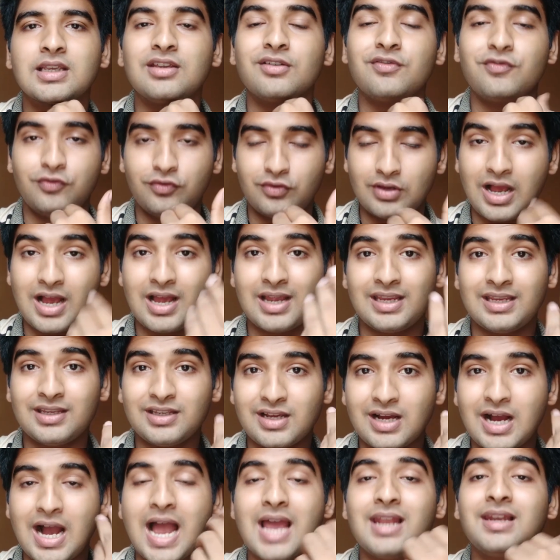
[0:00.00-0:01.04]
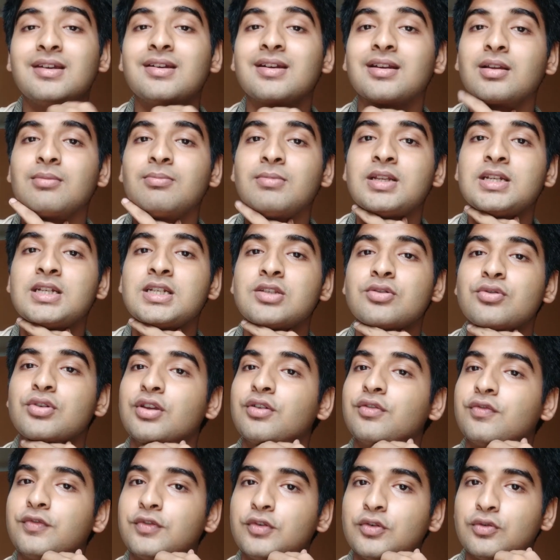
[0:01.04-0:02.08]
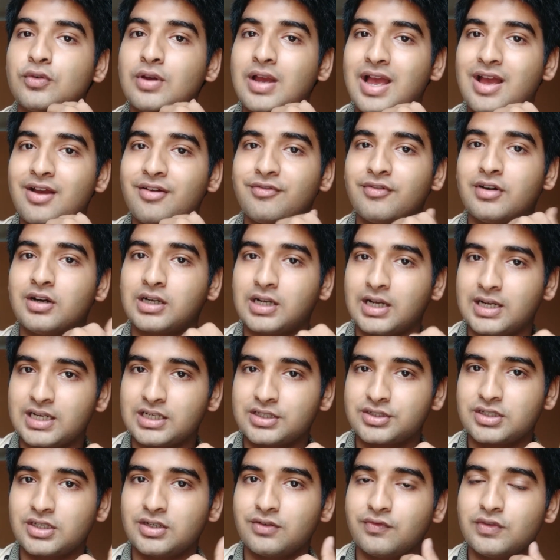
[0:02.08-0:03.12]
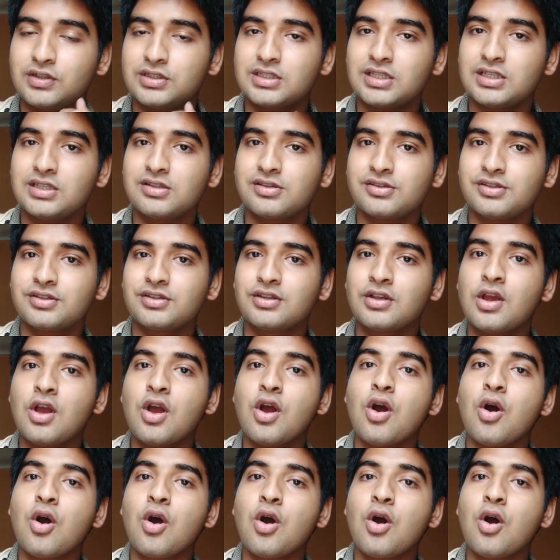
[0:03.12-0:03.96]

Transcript: If I highly recommend you, if you have a connection which is